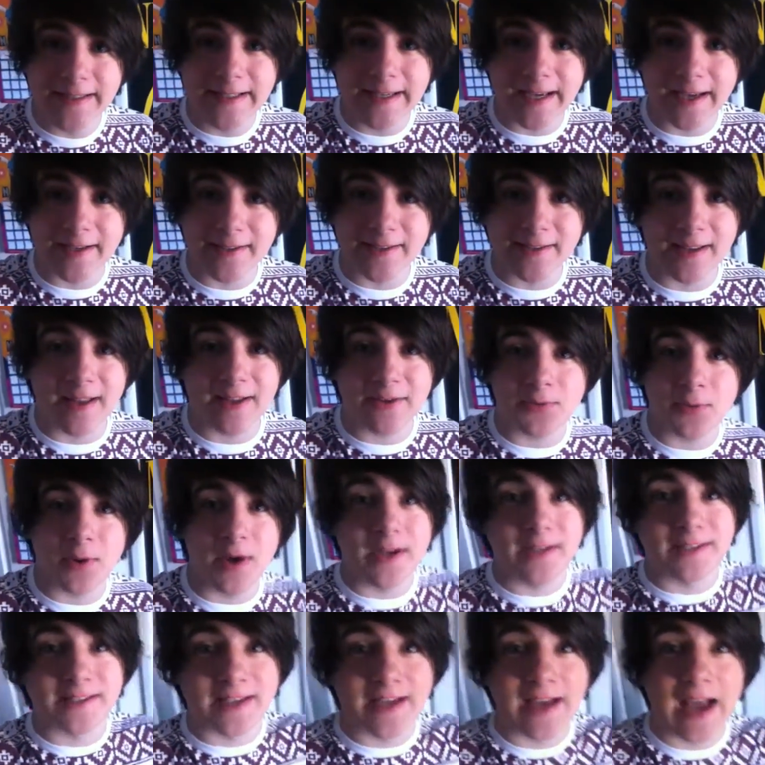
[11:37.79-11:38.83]
yeah, so that's
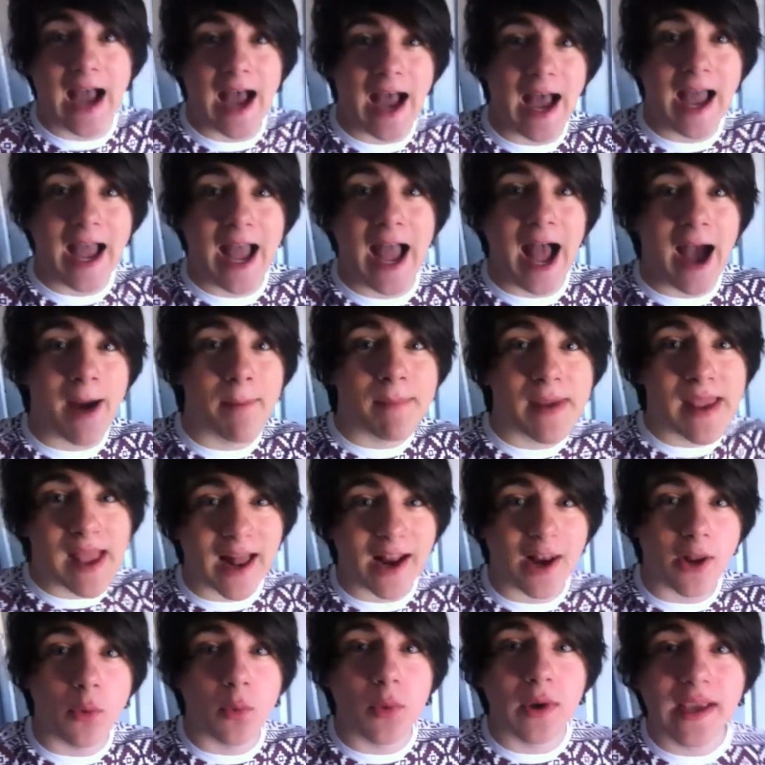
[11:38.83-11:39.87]
why I say Happy
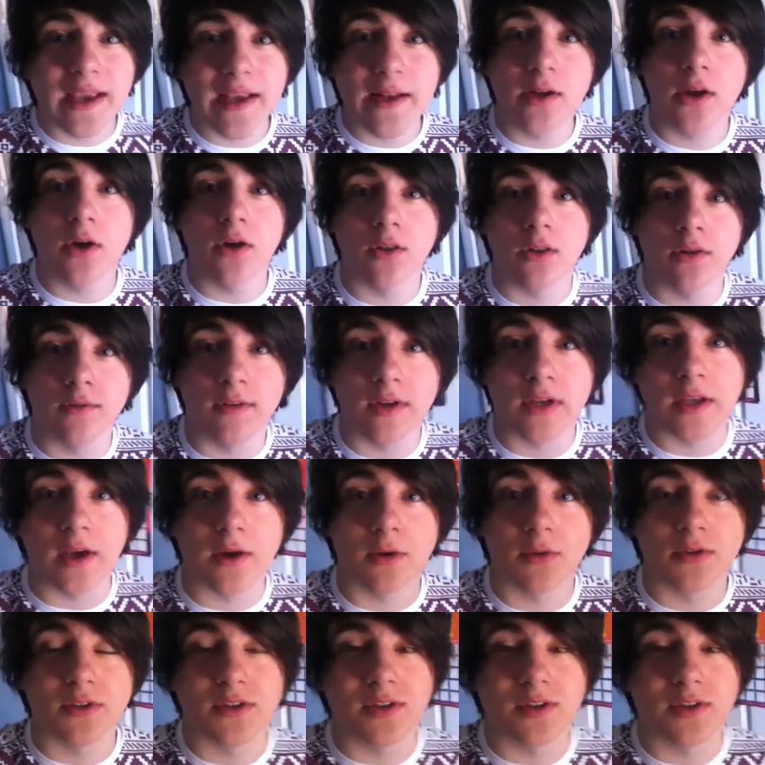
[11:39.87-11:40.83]
Halloween on the video.